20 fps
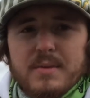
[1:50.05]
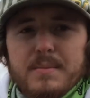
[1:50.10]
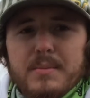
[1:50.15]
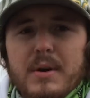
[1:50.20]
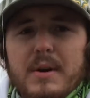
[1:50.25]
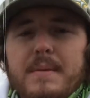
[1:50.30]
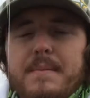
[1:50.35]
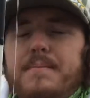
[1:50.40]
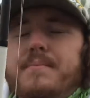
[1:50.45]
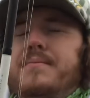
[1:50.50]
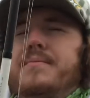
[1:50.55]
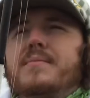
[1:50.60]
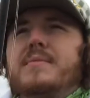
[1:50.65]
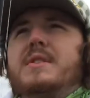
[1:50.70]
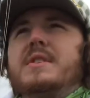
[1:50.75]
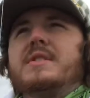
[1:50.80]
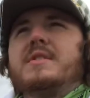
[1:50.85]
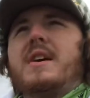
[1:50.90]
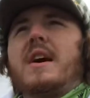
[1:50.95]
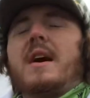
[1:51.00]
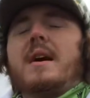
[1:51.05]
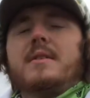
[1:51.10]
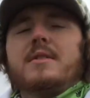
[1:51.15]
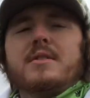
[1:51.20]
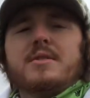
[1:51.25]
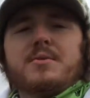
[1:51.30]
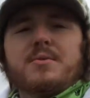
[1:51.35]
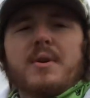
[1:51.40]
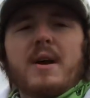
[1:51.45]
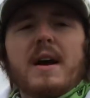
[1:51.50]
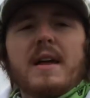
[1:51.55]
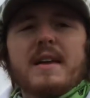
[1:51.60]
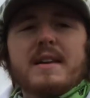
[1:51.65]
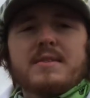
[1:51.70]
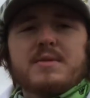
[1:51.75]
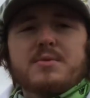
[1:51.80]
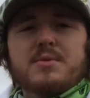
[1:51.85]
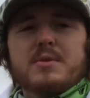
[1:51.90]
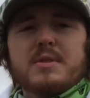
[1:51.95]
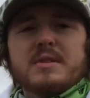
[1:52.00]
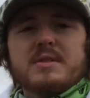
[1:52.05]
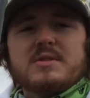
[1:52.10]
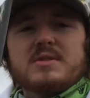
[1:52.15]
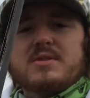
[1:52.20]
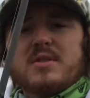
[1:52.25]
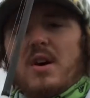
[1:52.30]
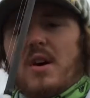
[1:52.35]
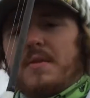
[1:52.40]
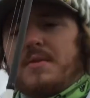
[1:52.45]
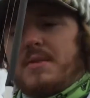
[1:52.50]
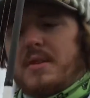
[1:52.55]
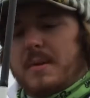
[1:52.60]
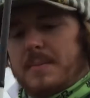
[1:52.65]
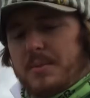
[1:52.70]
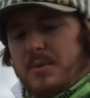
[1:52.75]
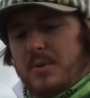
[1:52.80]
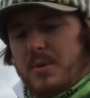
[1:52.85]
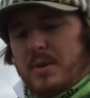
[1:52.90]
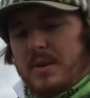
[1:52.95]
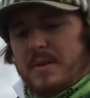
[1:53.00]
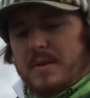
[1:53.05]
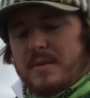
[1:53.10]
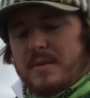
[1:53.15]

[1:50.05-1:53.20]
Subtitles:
But this rod has a really soft tip to it.